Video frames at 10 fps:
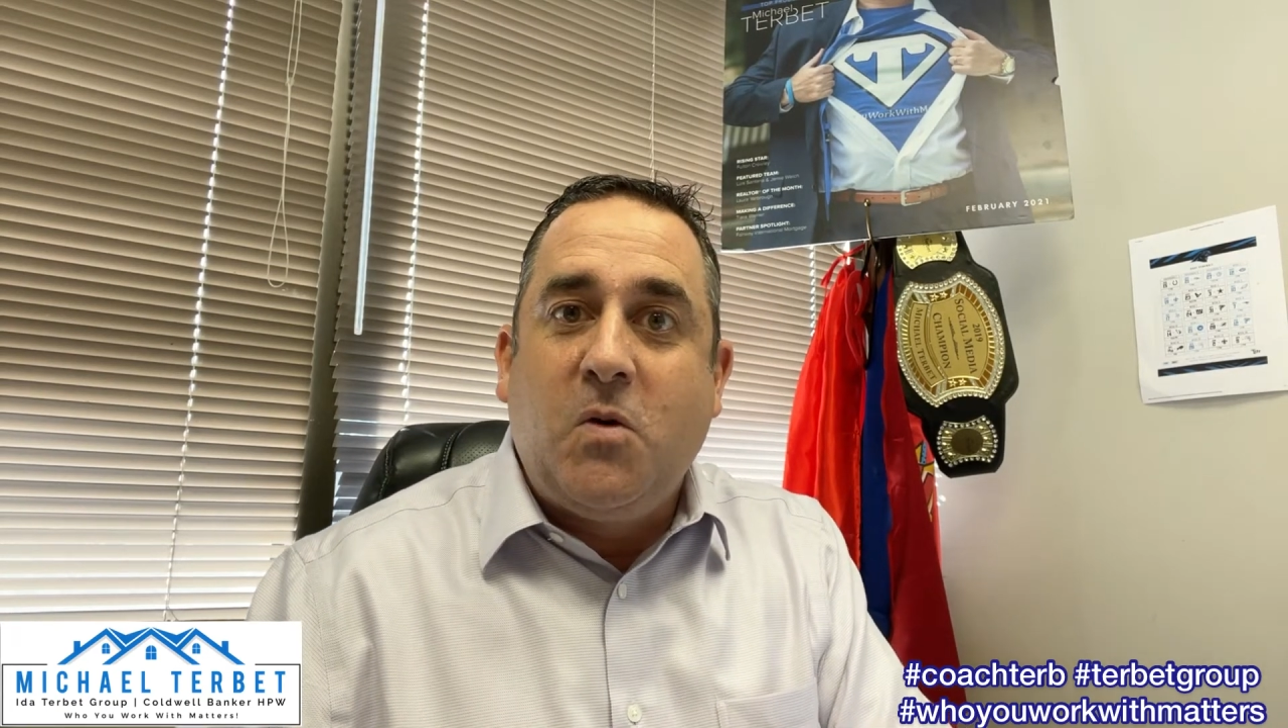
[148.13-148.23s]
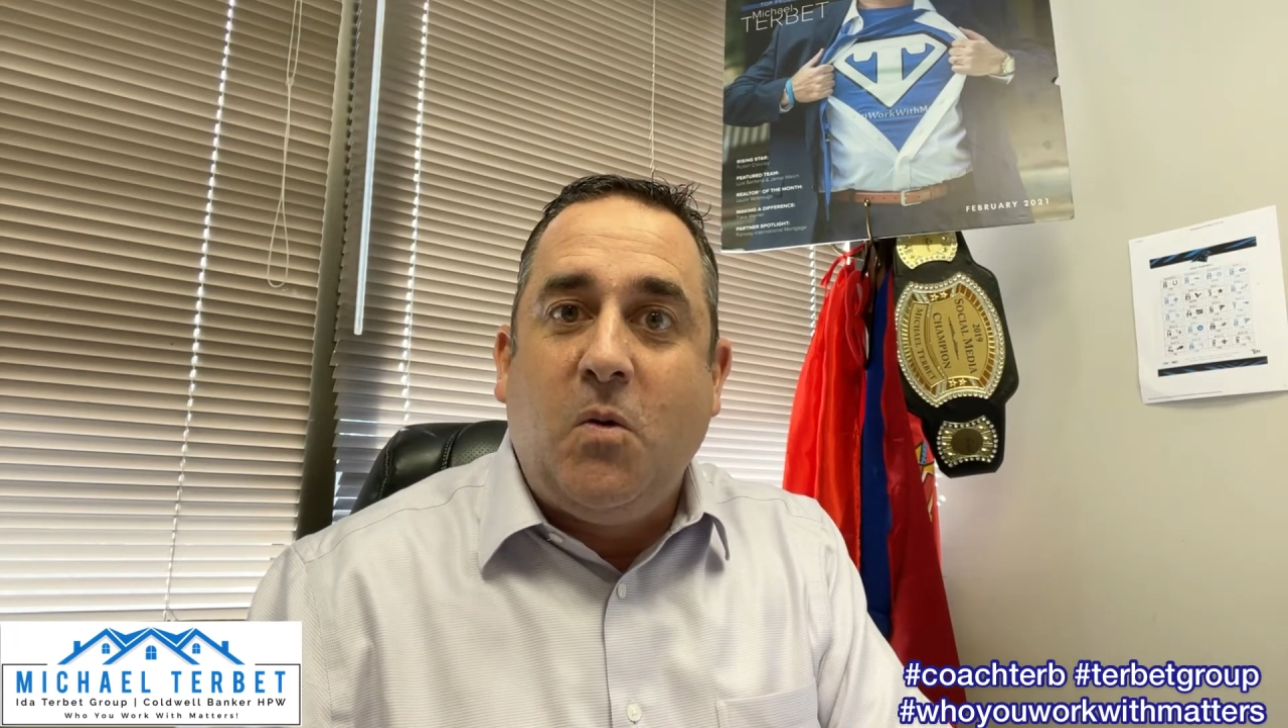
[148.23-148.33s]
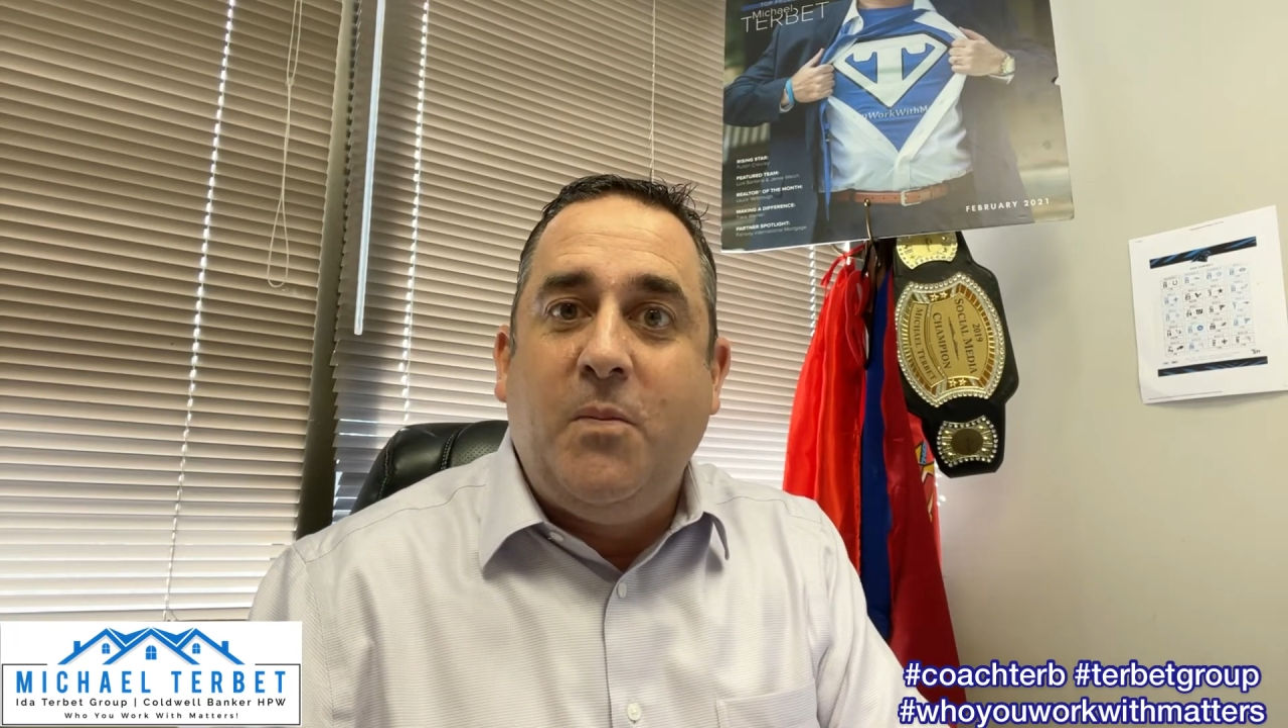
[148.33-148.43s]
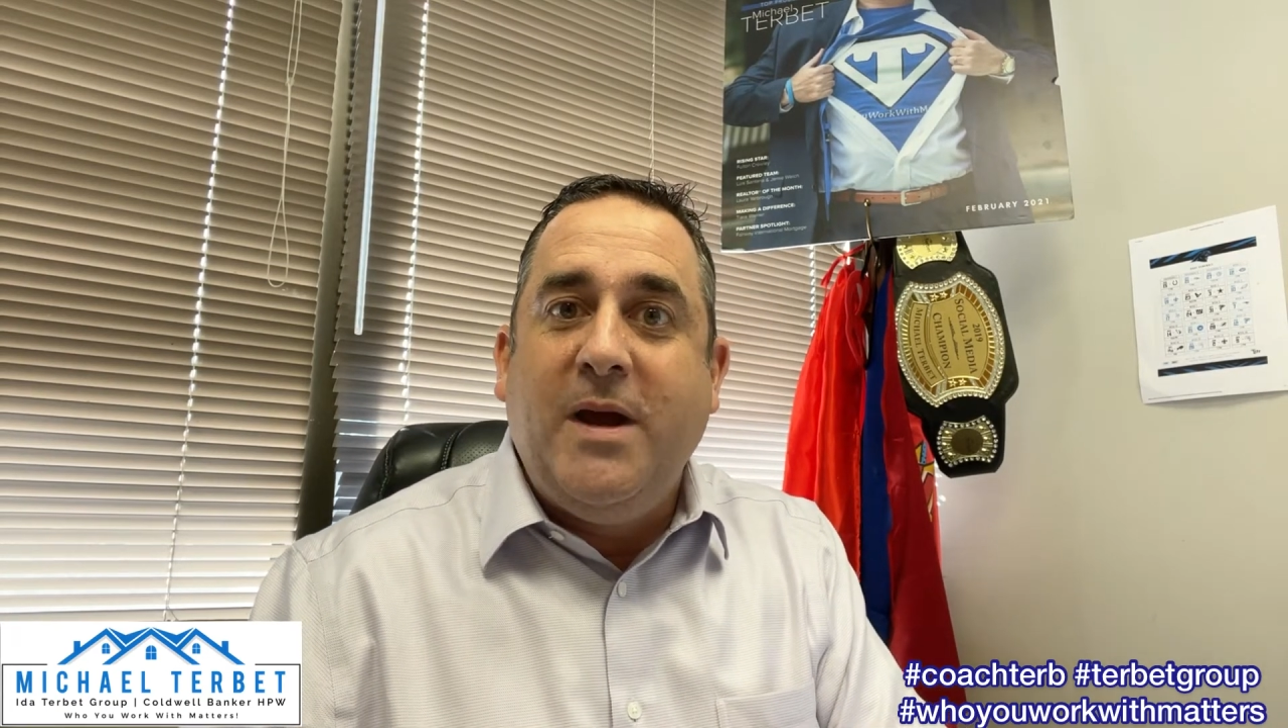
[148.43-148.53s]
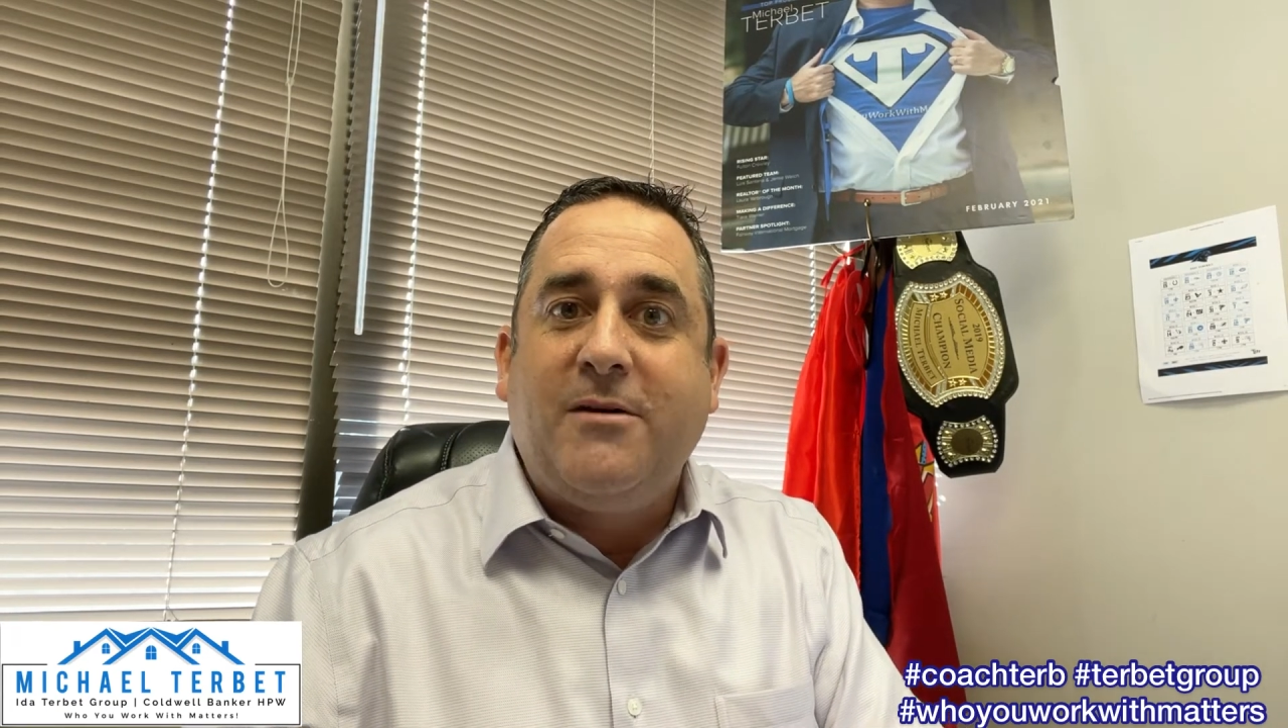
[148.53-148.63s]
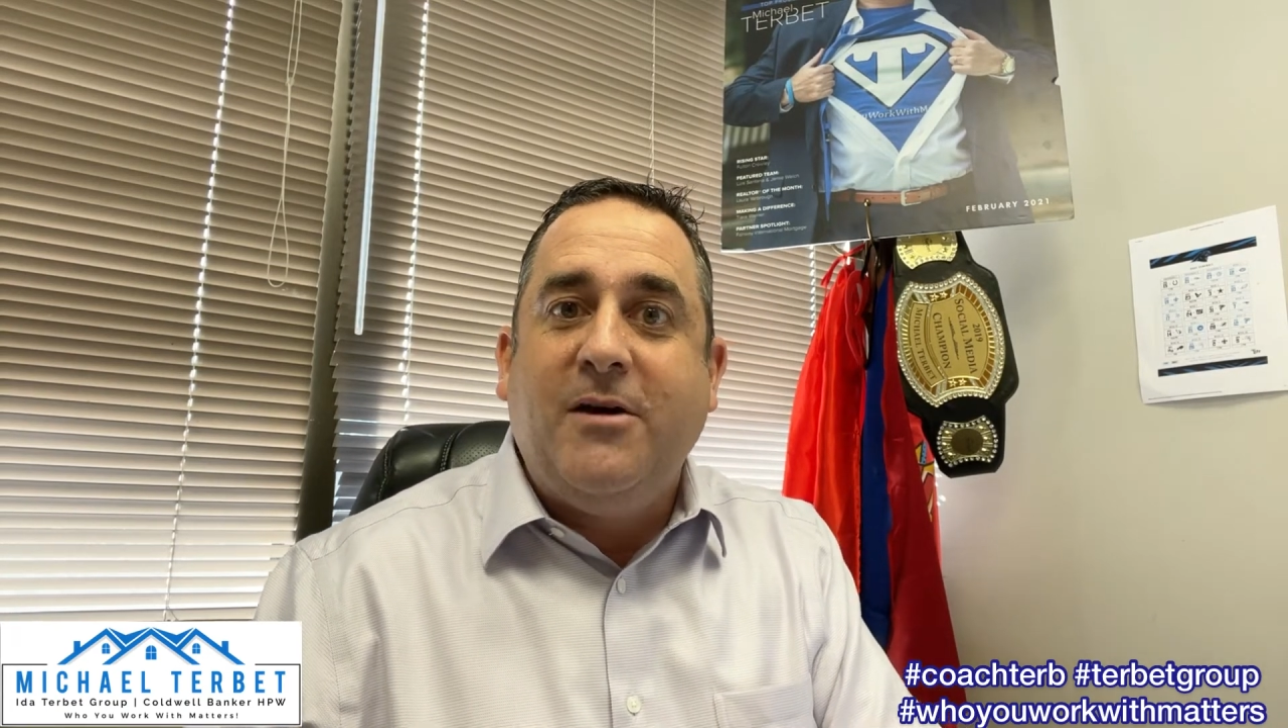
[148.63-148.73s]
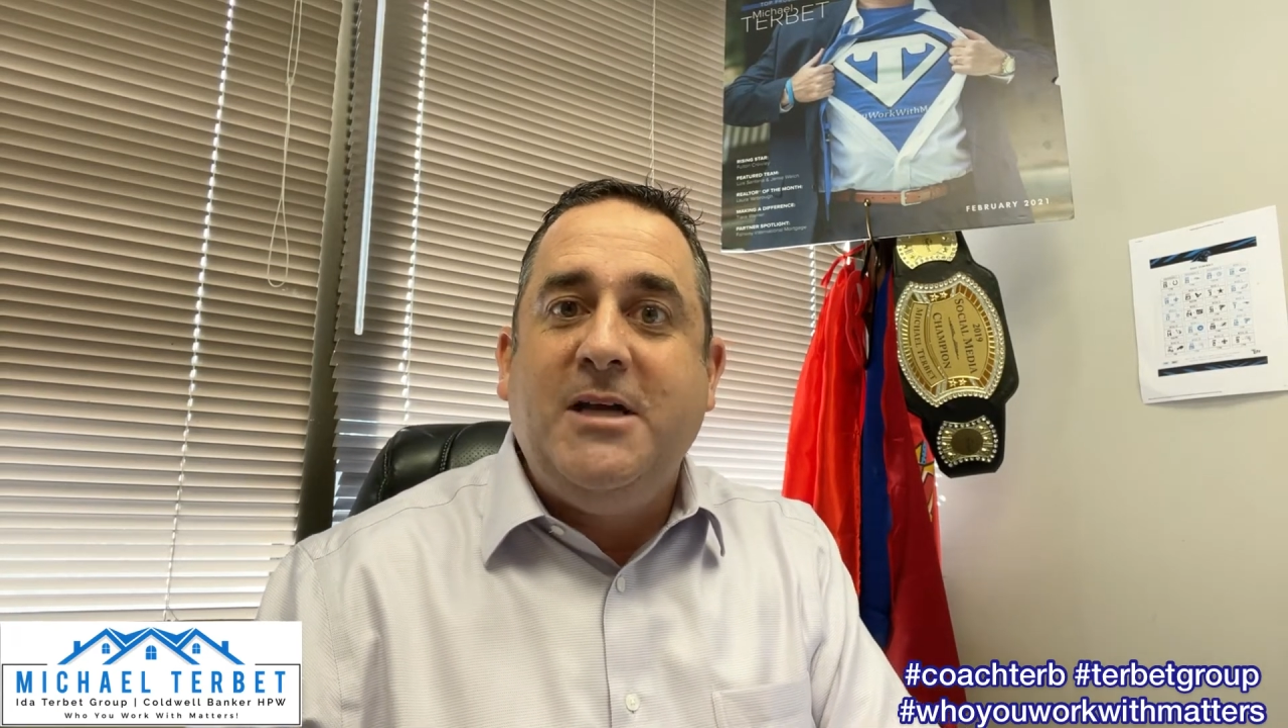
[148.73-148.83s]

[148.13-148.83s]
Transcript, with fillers: Coldwell Banker,